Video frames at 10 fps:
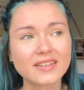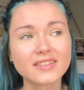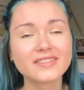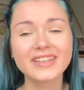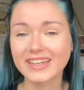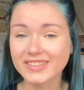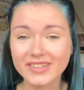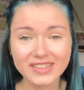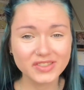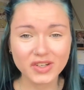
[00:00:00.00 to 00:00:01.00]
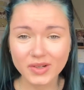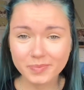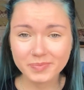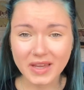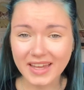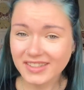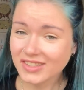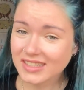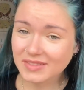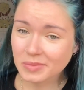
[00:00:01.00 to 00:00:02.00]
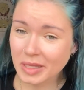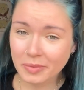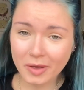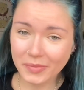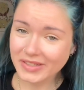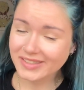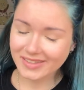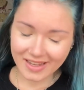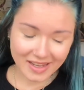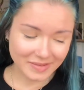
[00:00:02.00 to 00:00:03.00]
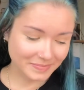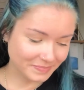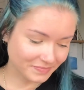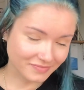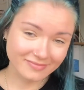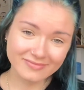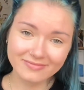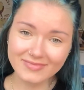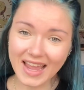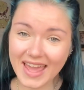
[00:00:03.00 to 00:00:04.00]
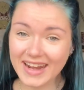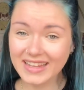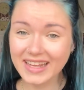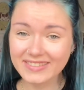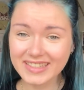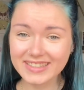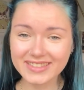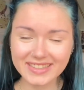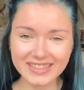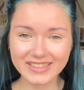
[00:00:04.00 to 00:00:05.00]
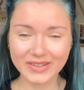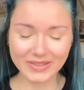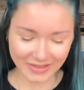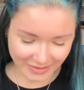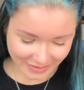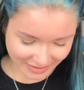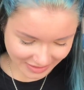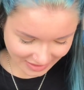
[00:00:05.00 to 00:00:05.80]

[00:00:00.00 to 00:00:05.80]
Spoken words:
yeah, so this job kind of just gives me a purpose, and I love it. It's so cool.